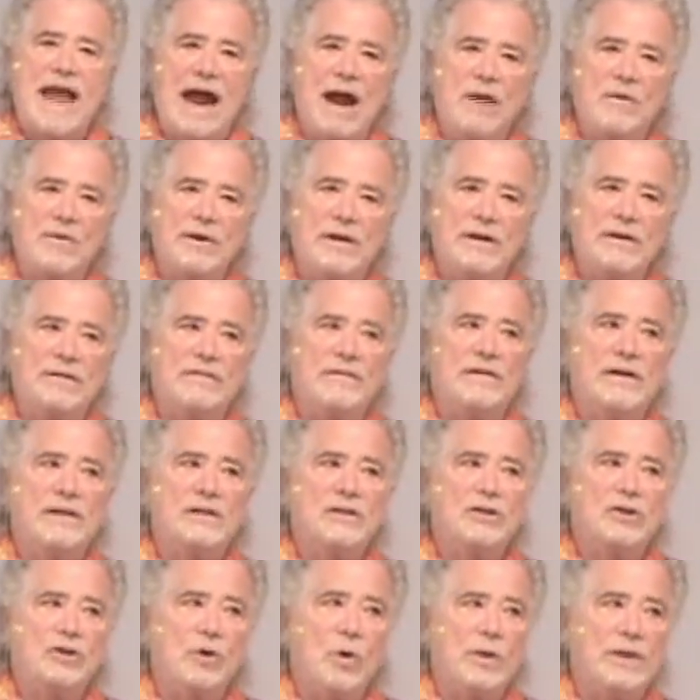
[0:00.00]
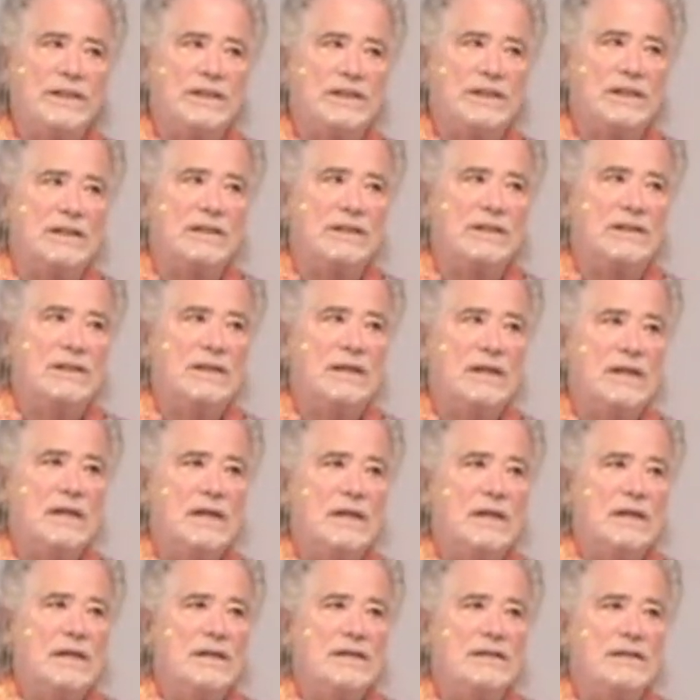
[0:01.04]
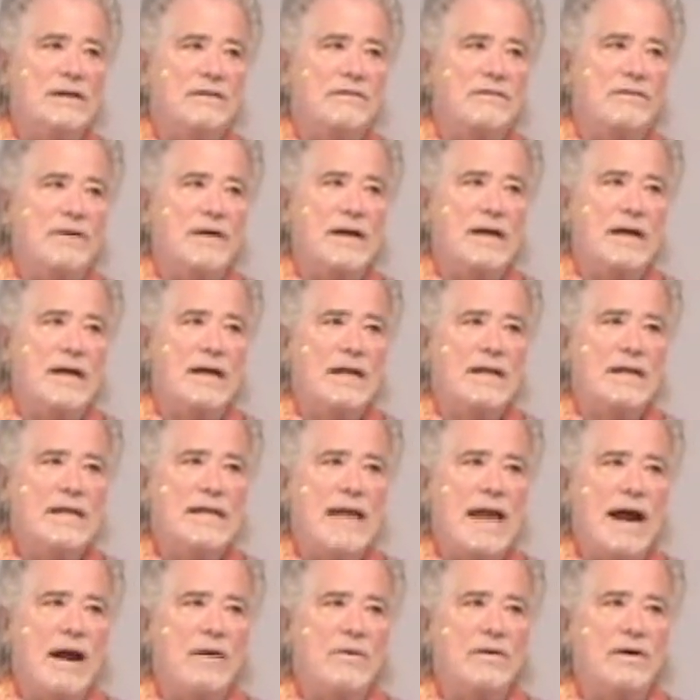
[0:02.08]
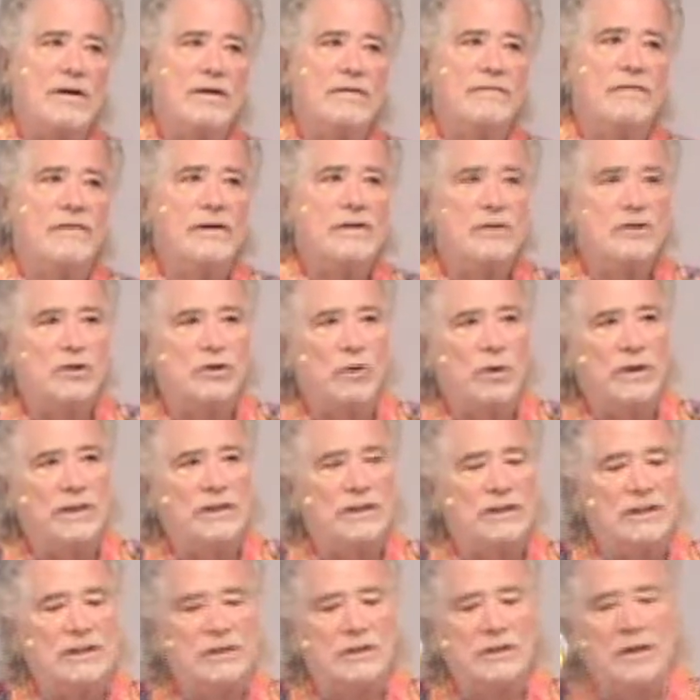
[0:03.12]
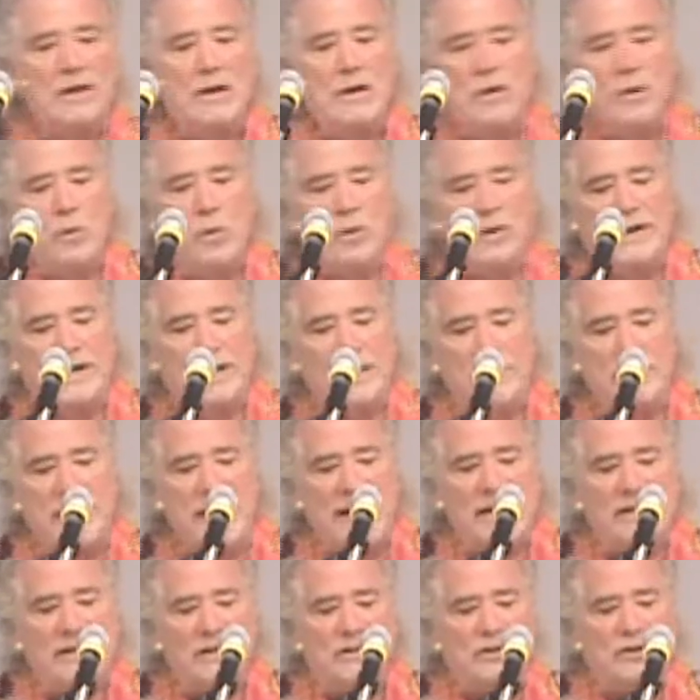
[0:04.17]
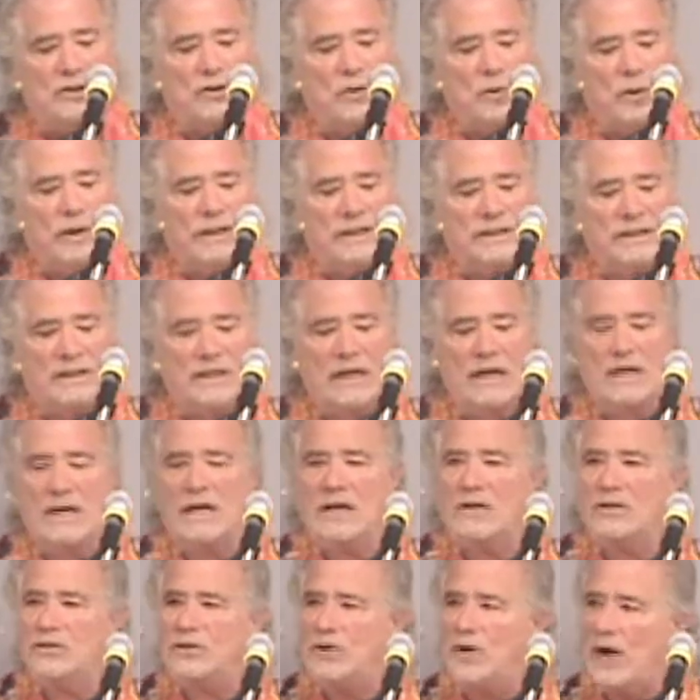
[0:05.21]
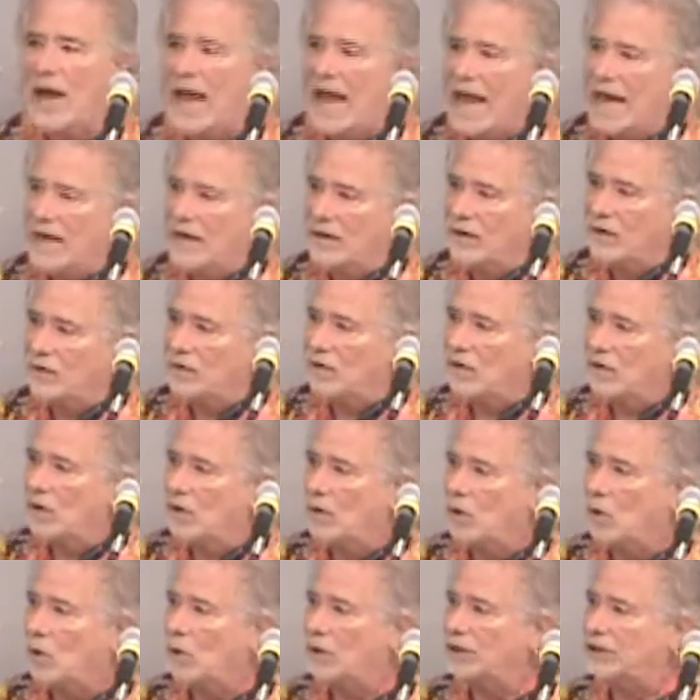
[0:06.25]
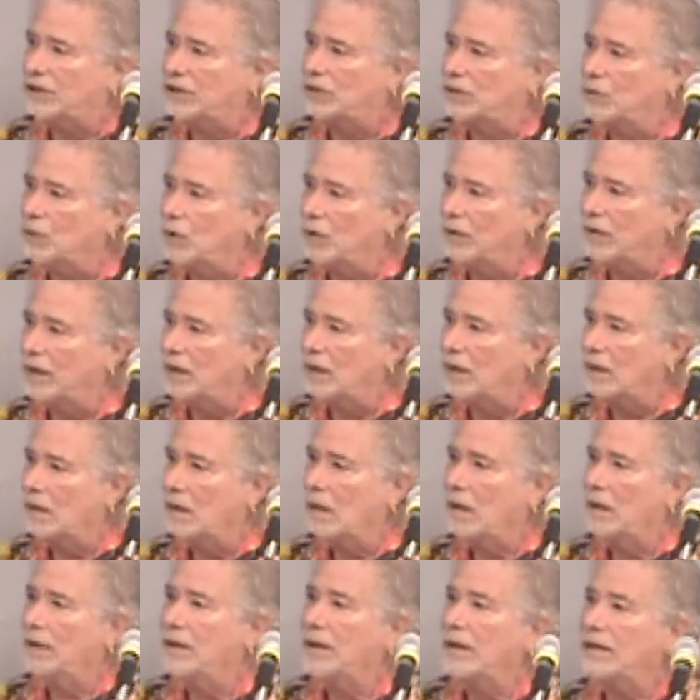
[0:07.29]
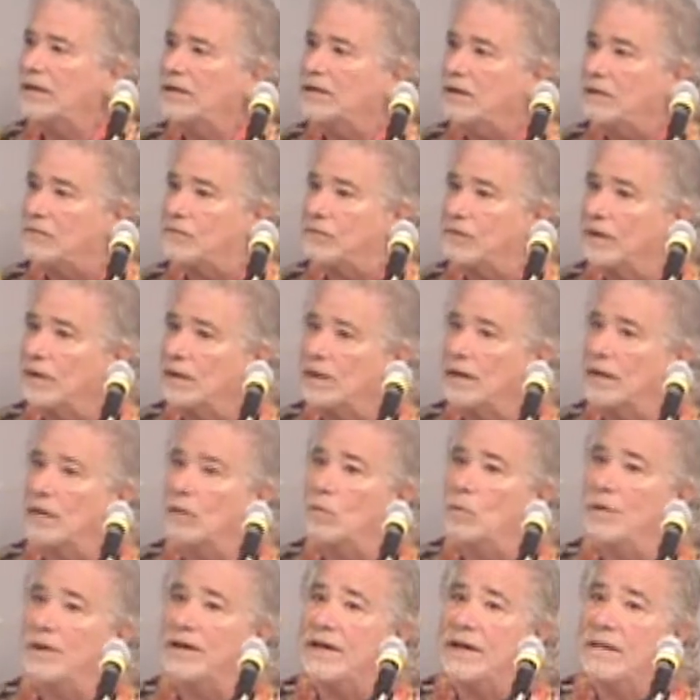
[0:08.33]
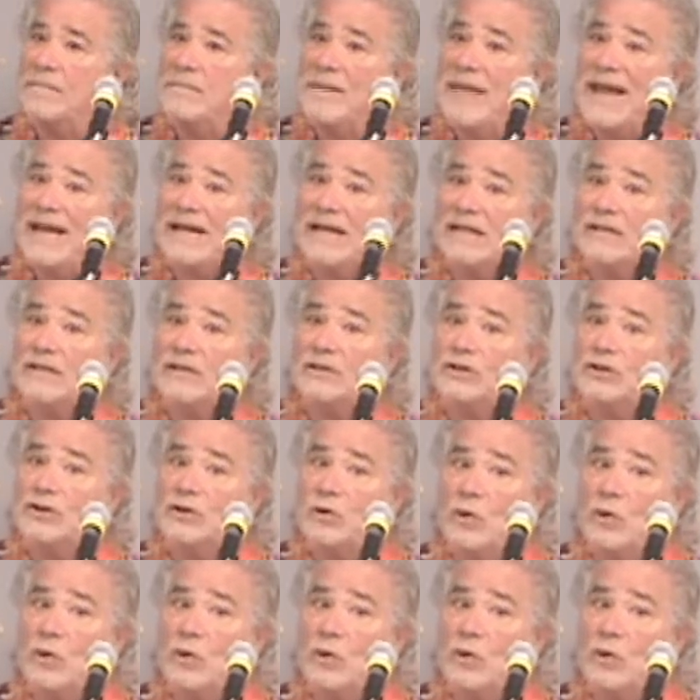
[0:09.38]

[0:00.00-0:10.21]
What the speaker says: narrative choices. Different narrative choices. We can make the choice to edit our story differently. We can make the